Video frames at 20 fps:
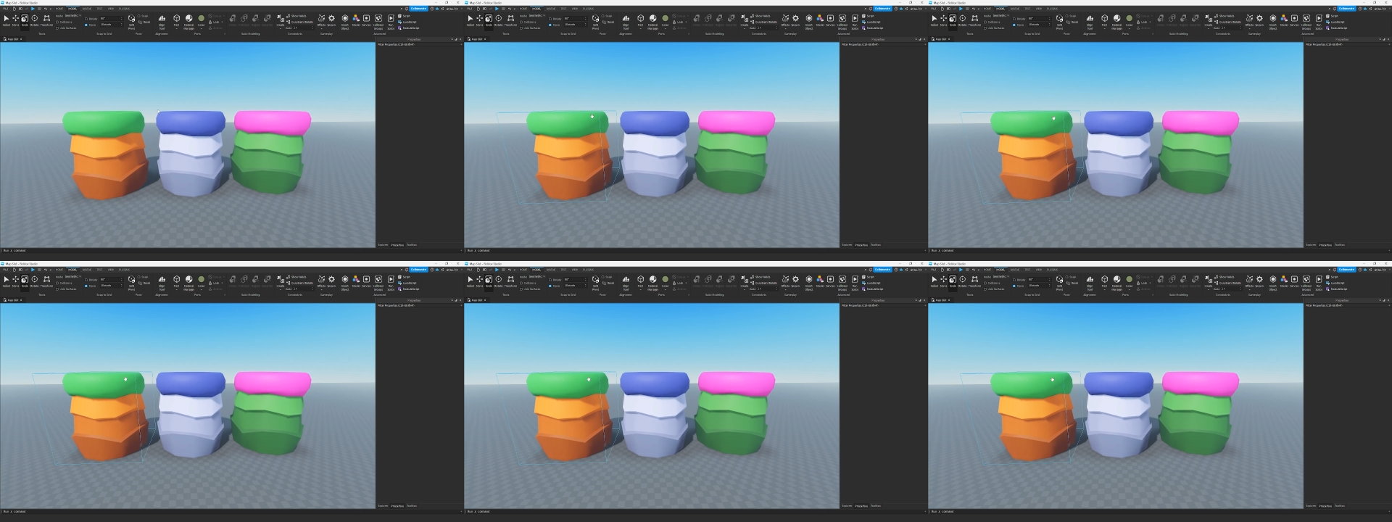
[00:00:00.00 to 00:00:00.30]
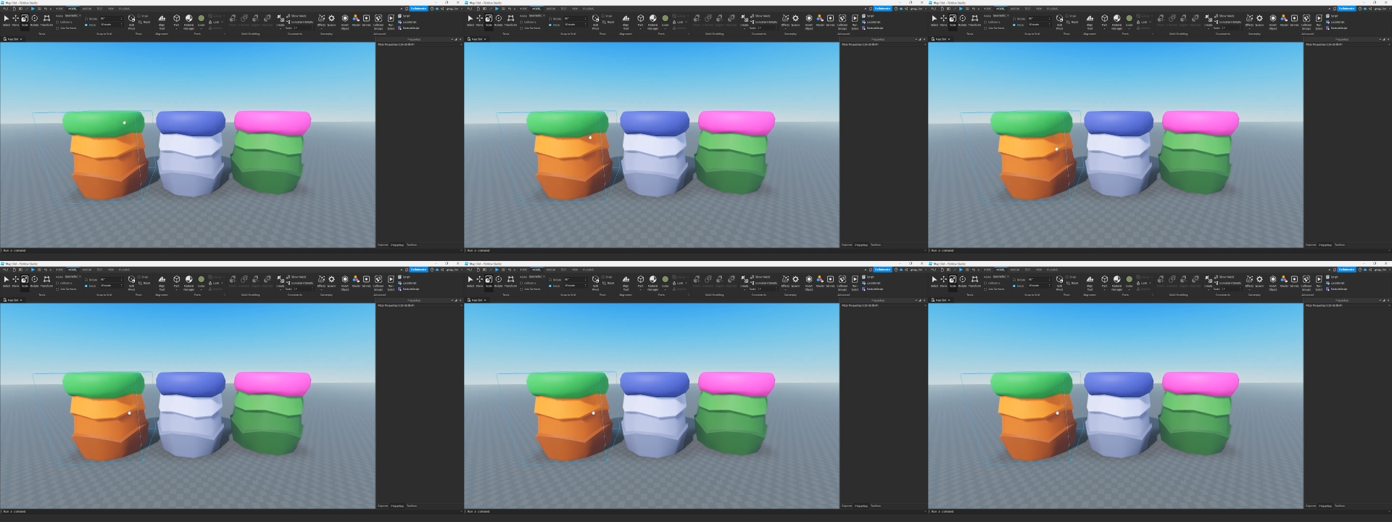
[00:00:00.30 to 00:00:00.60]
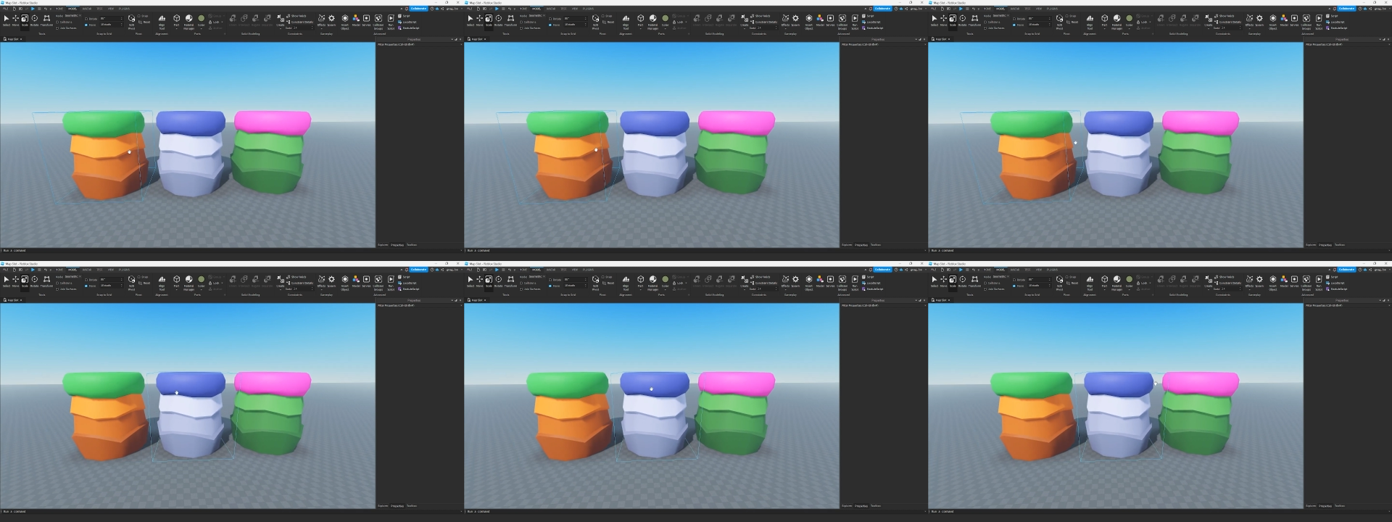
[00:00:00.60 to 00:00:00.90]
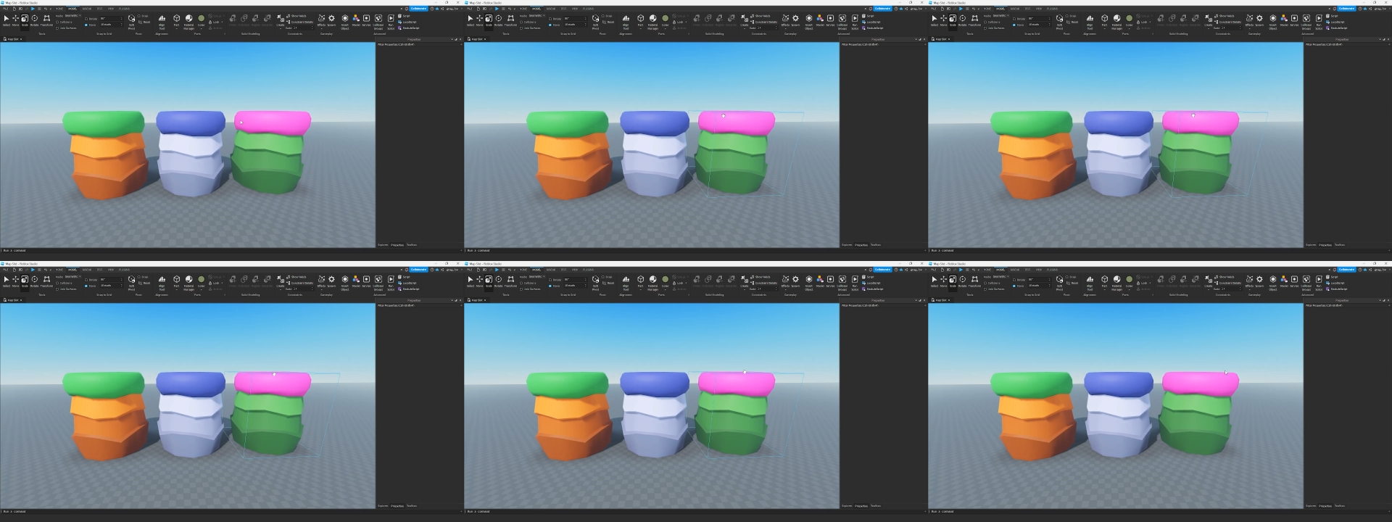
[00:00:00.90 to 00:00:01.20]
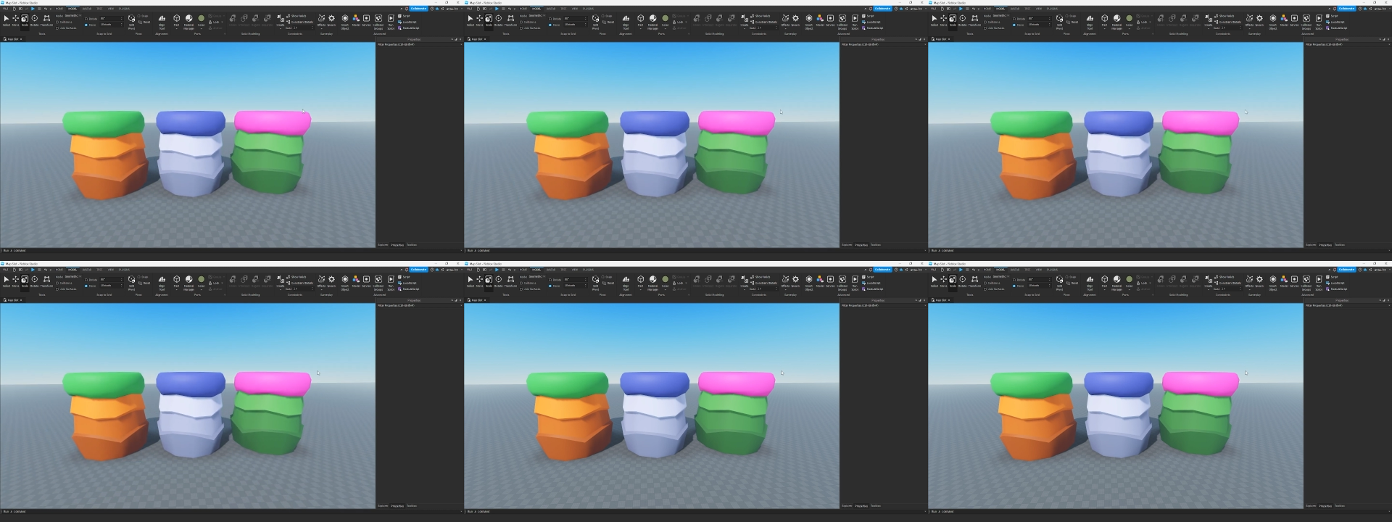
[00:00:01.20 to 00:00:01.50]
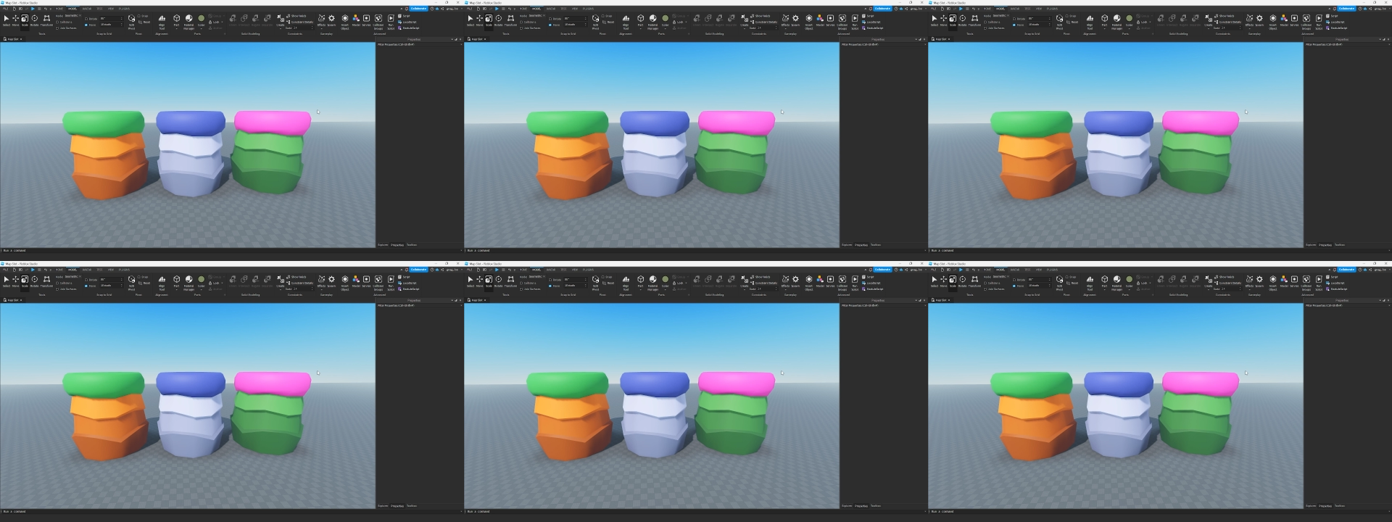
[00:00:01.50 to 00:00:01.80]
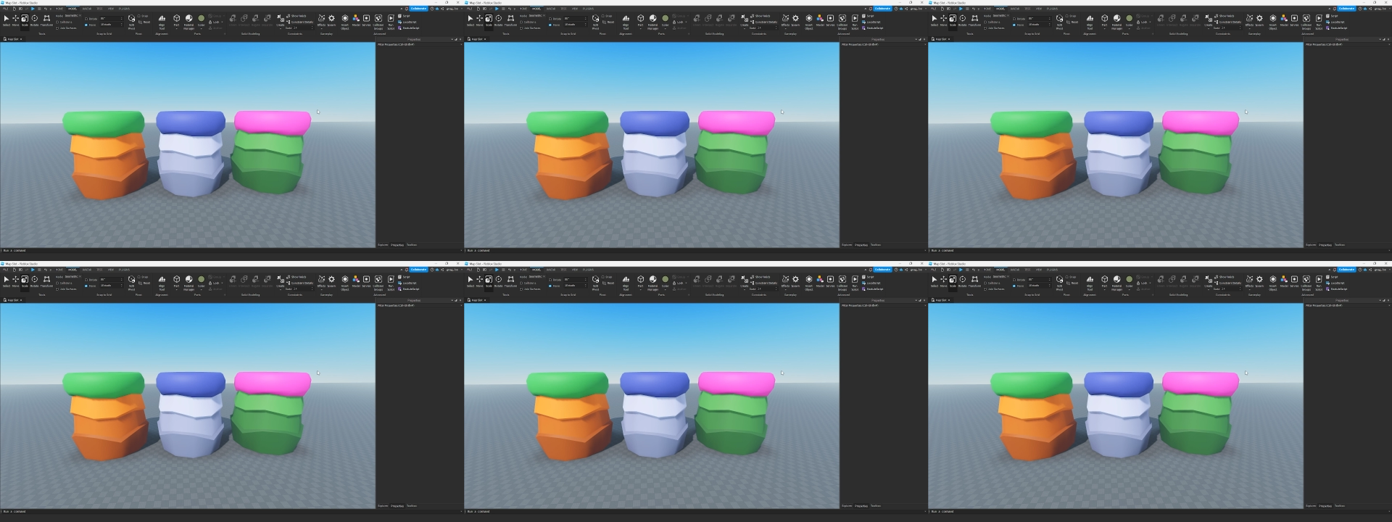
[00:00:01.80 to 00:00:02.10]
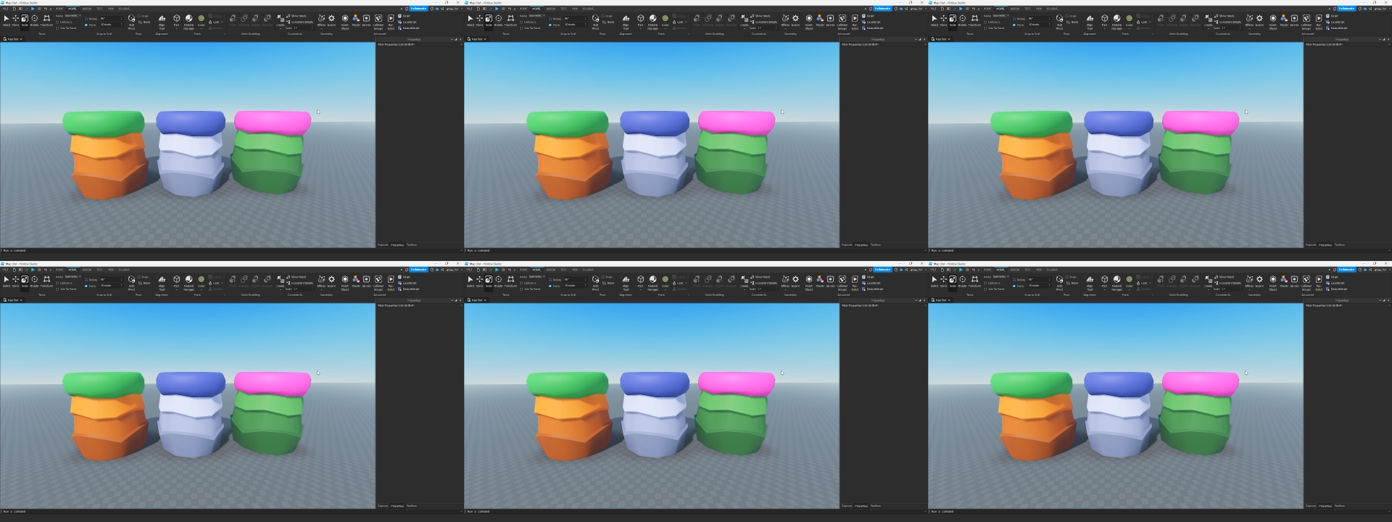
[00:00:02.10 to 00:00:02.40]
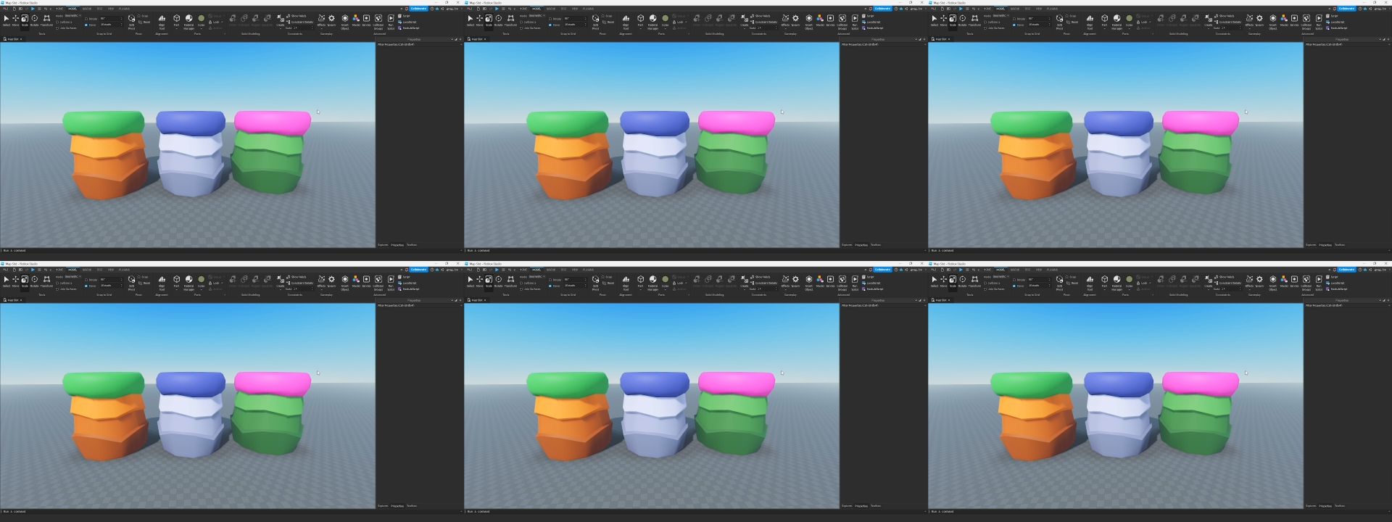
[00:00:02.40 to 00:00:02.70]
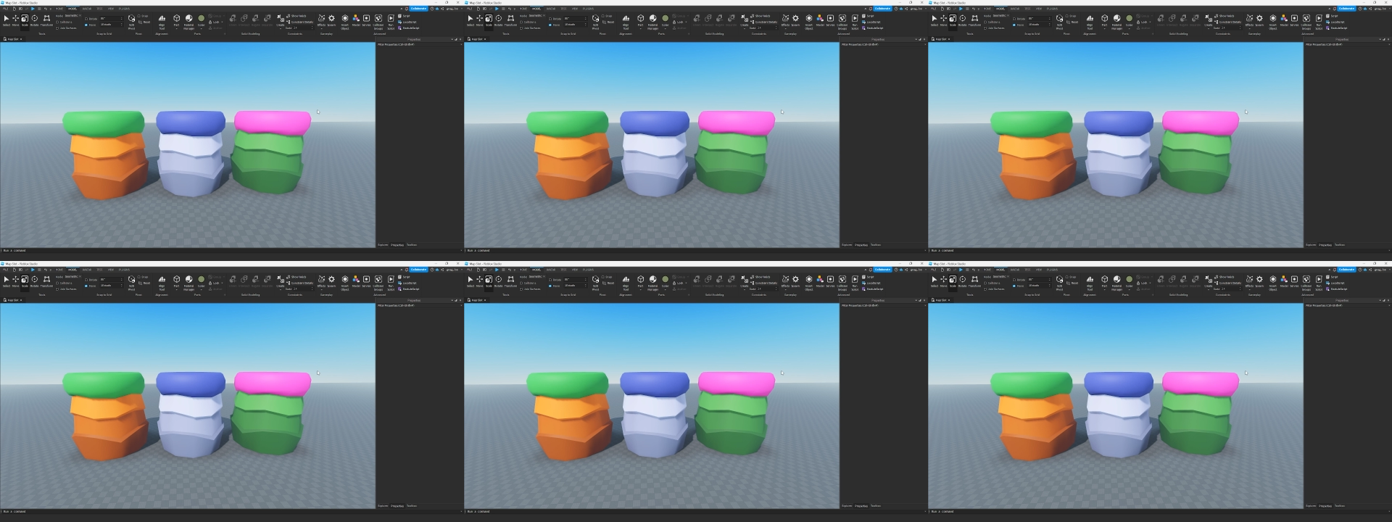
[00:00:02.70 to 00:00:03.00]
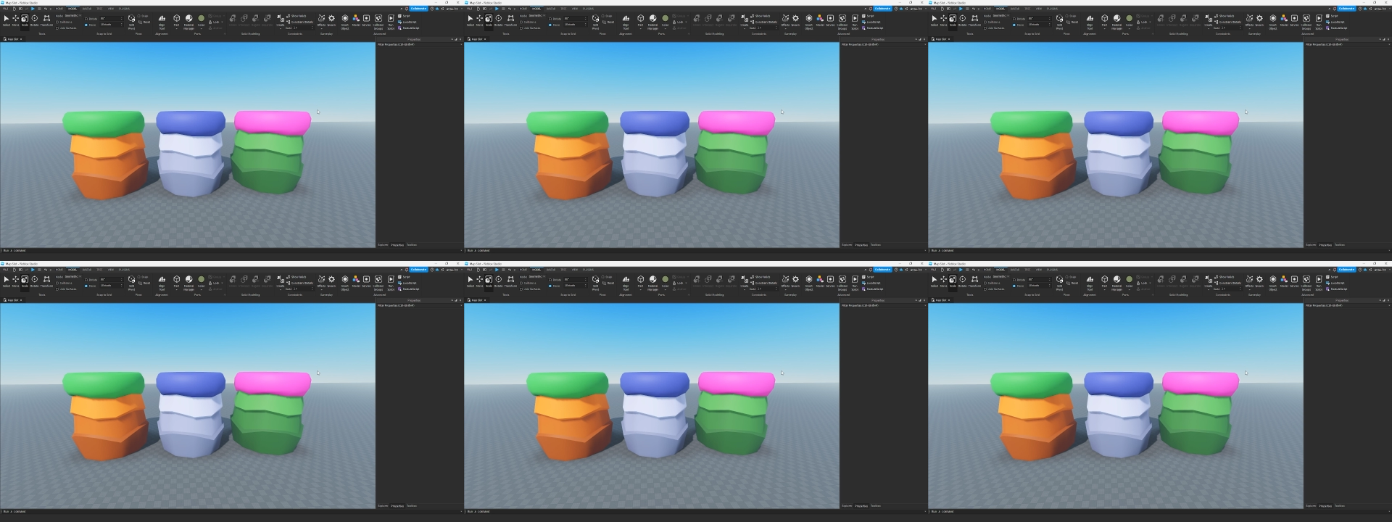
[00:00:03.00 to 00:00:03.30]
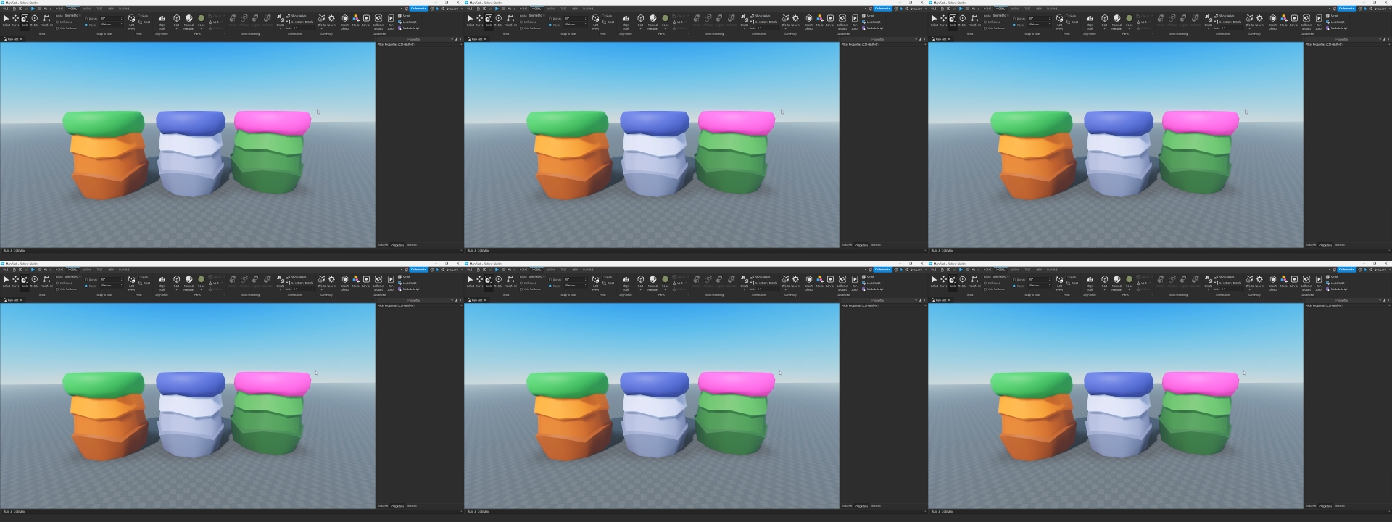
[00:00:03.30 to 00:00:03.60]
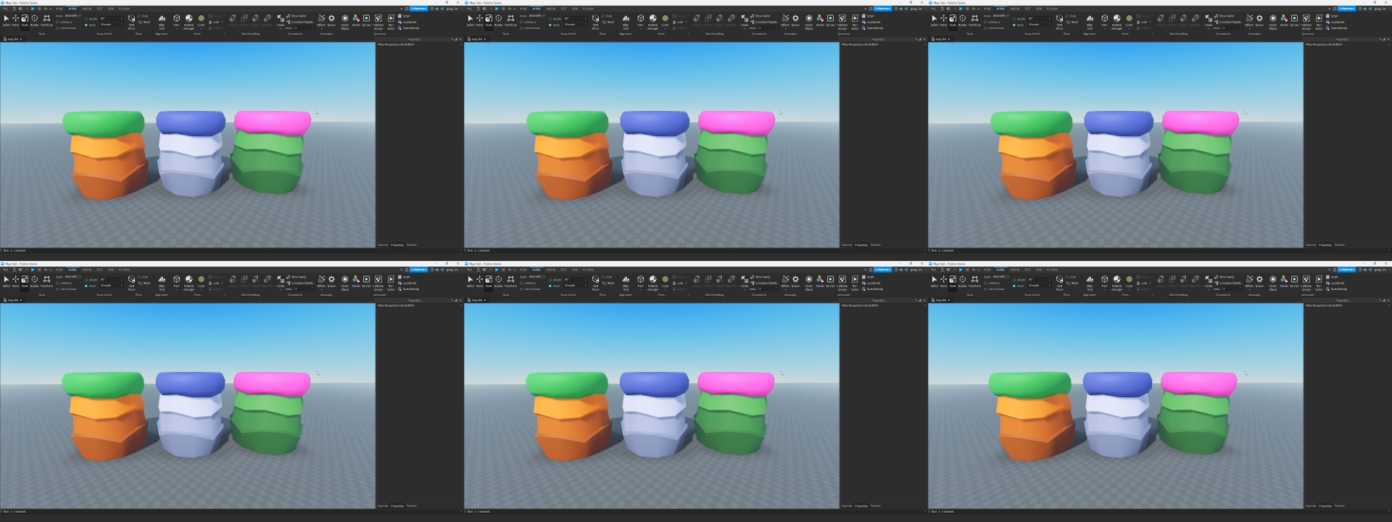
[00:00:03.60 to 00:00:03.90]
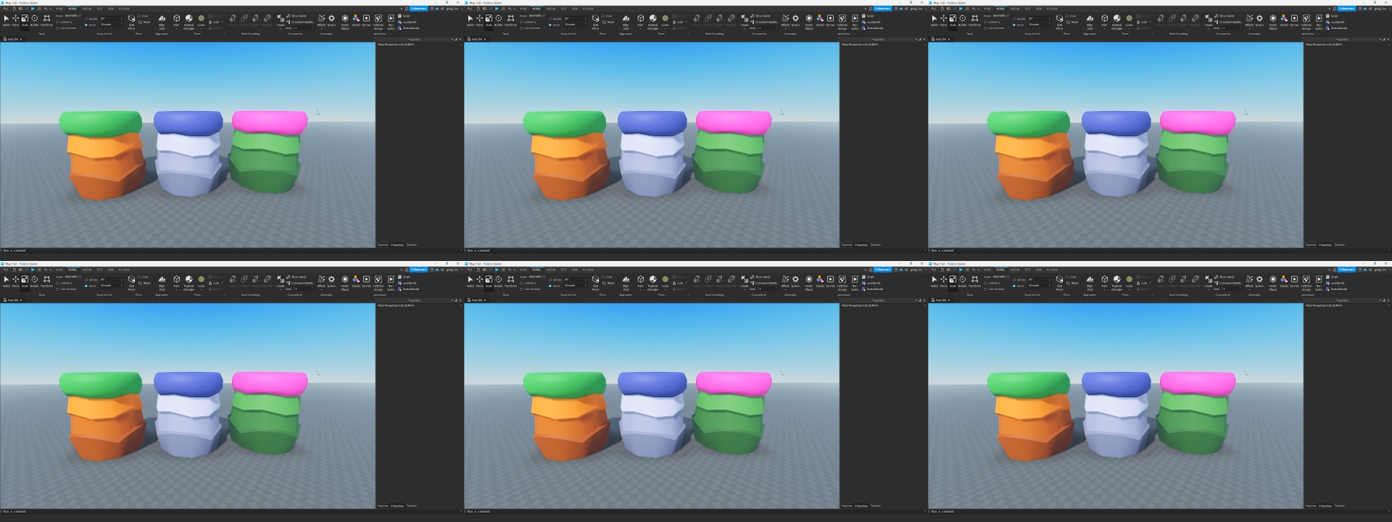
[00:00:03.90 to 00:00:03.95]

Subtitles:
Nobody's mouth can be seen.